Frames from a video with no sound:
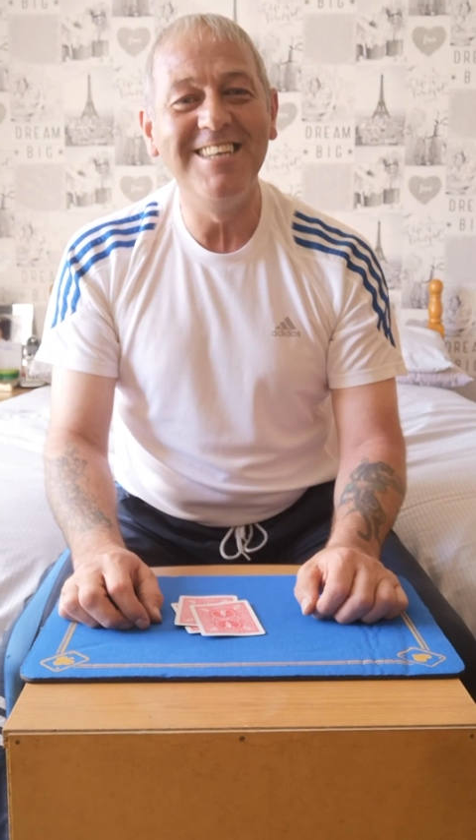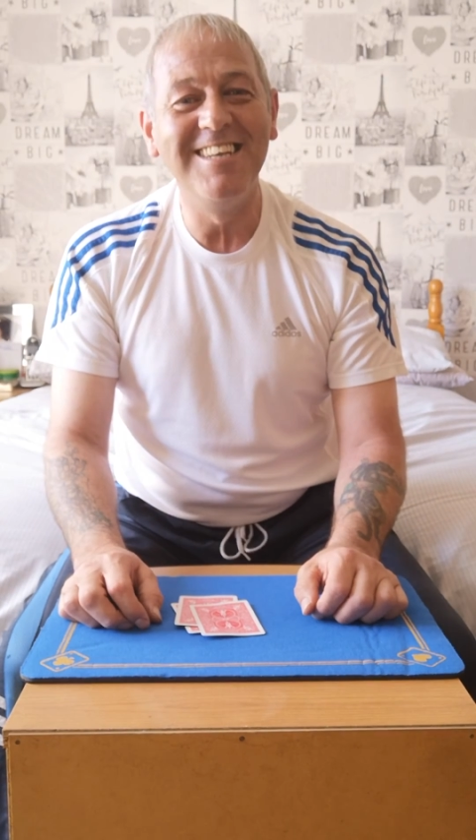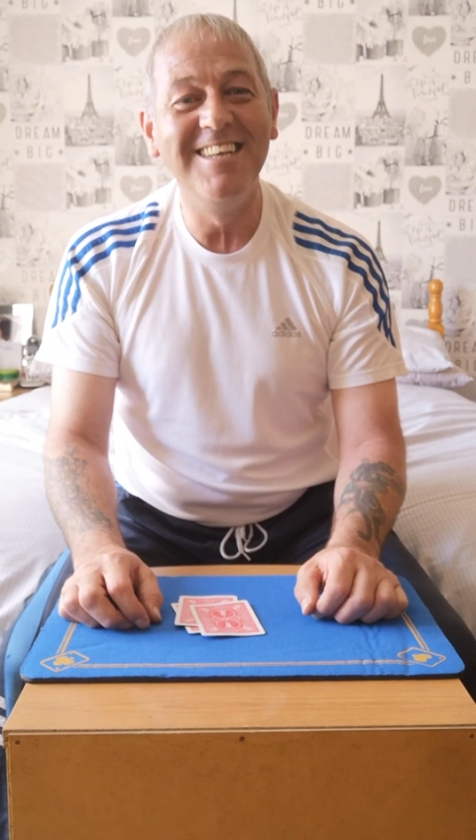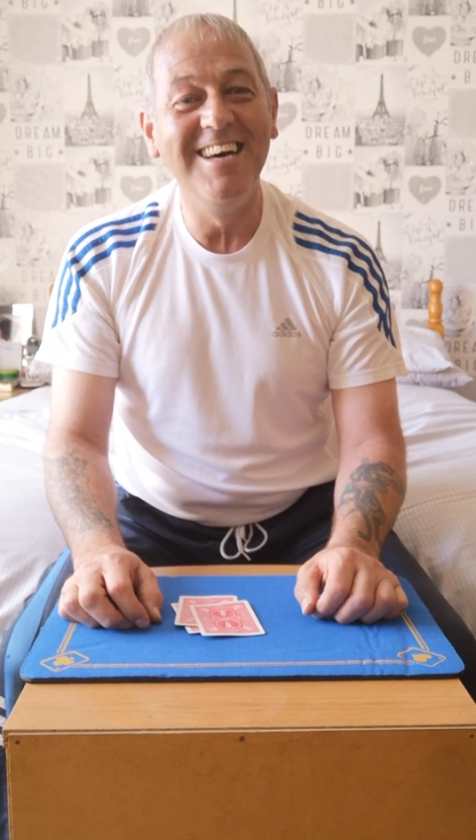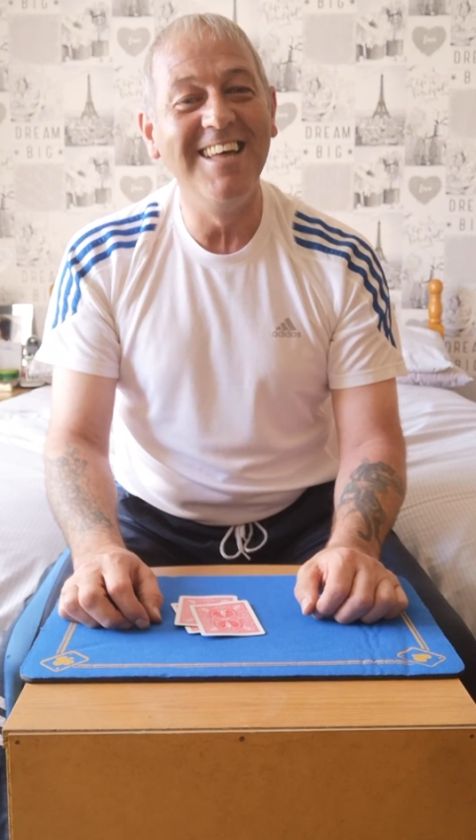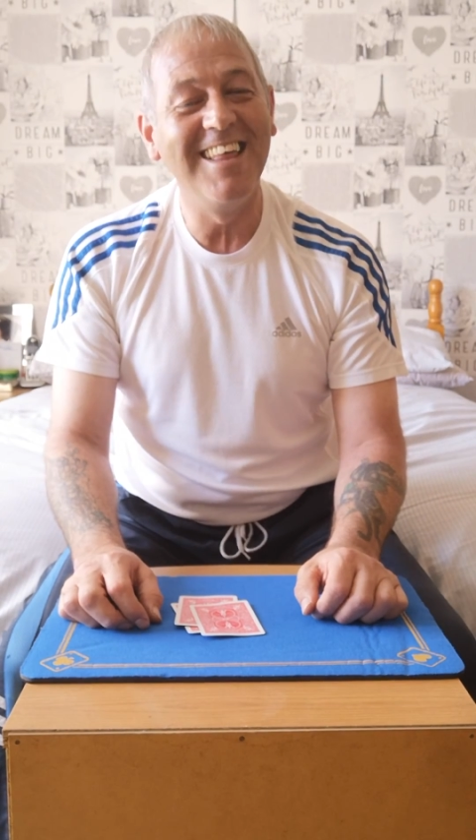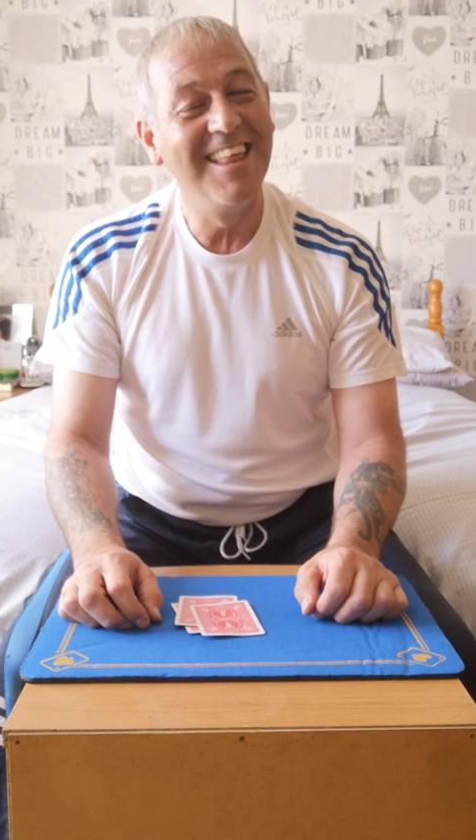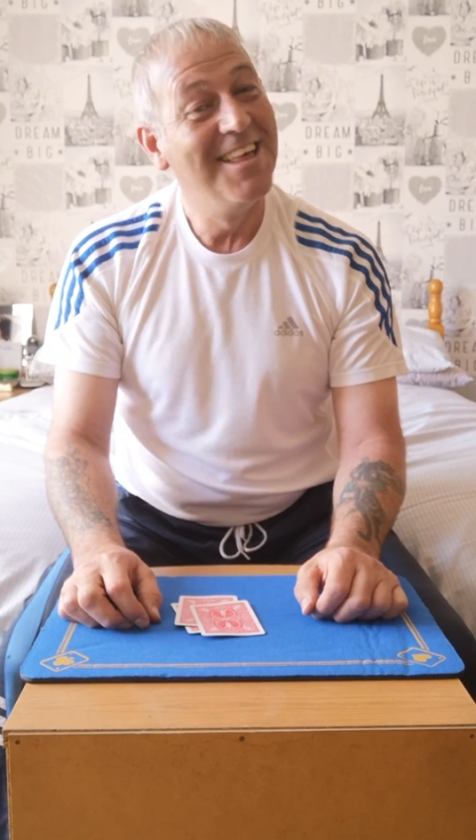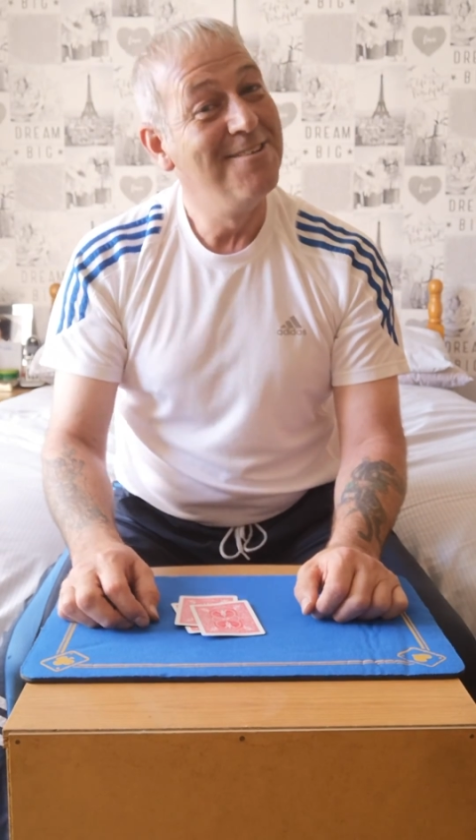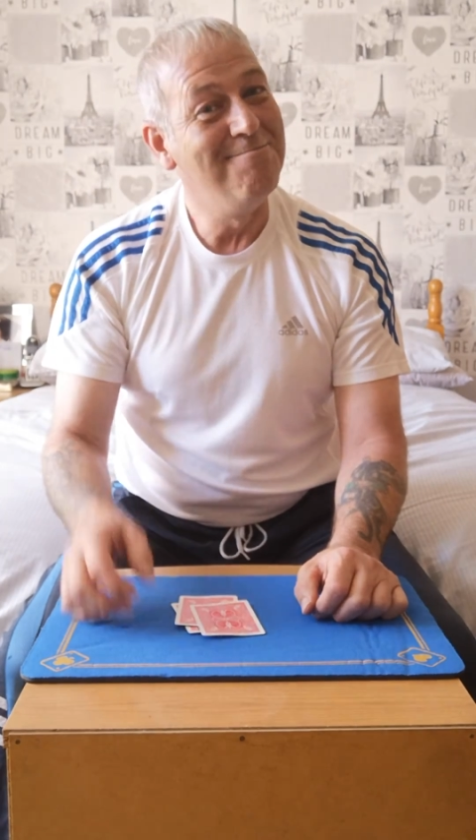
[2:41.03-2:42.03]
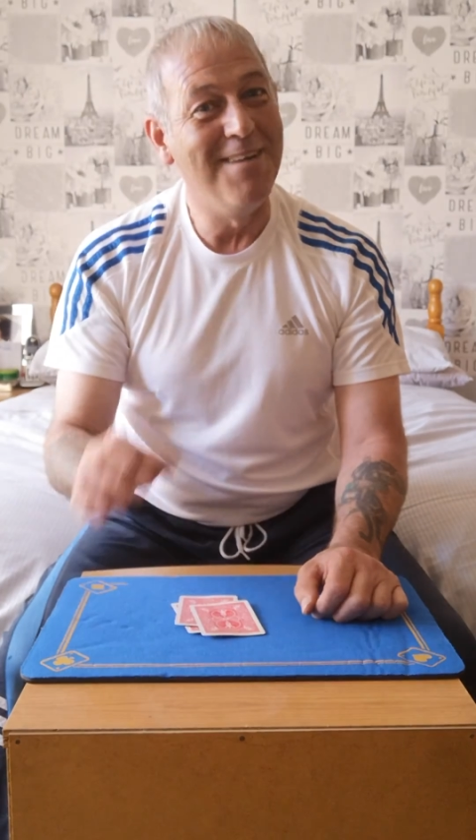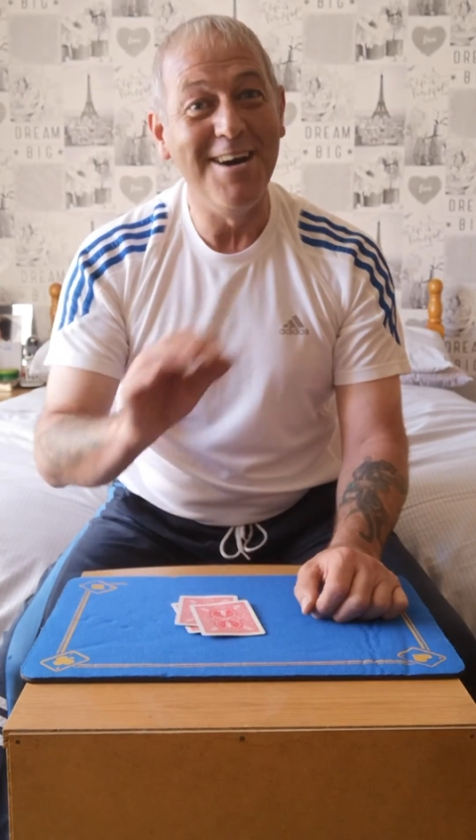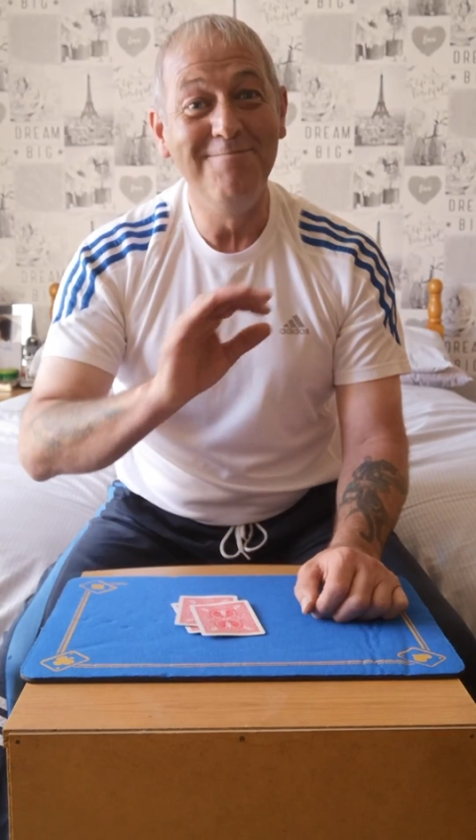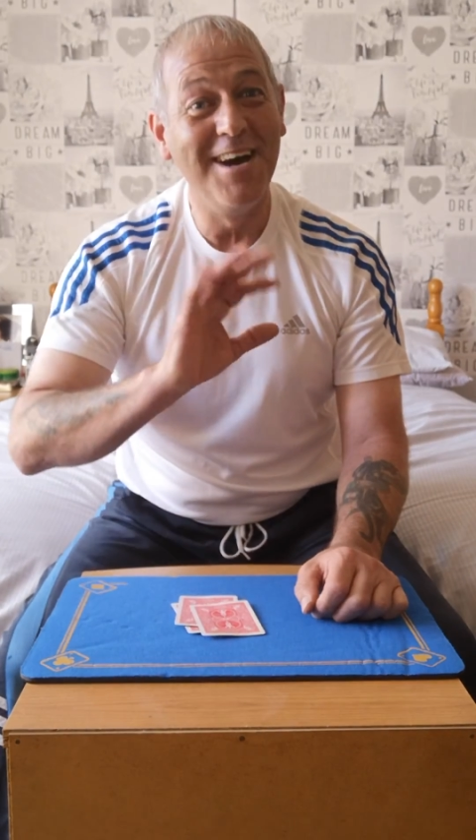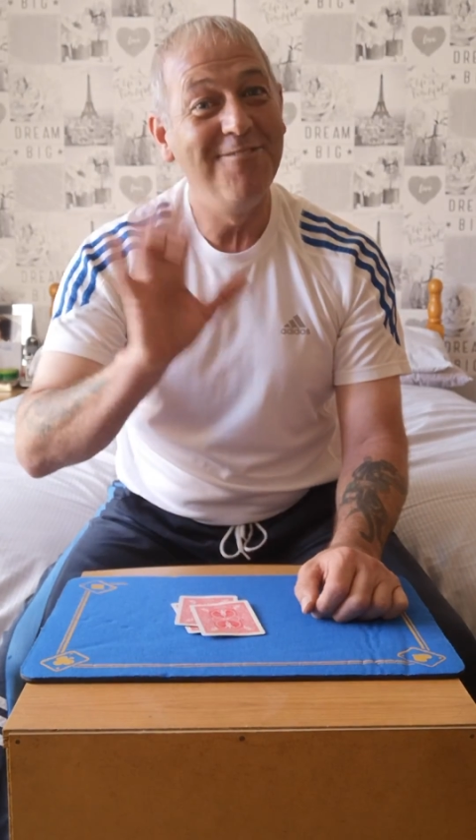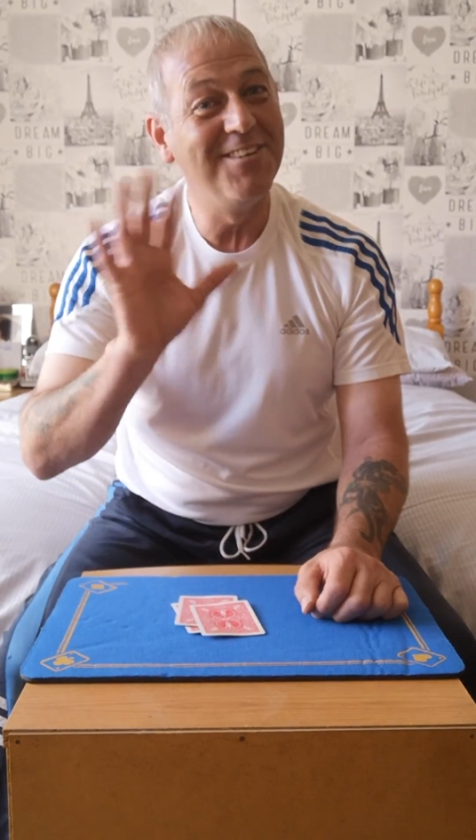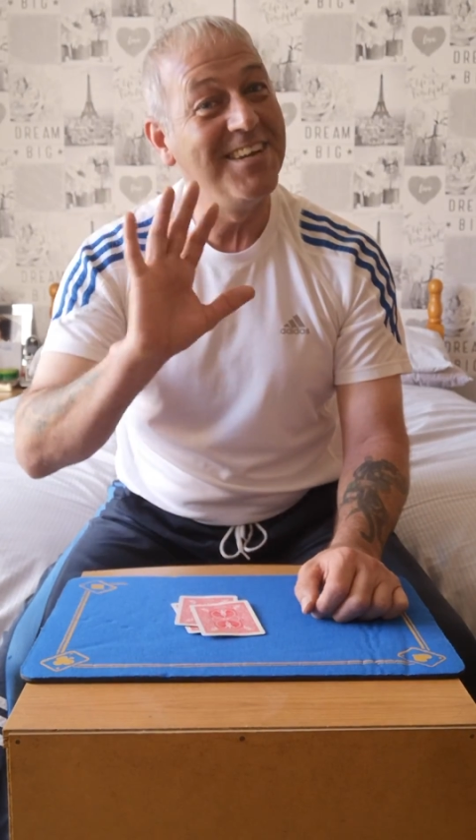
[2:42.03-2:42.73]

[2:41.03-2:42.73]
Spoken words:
and bye bye for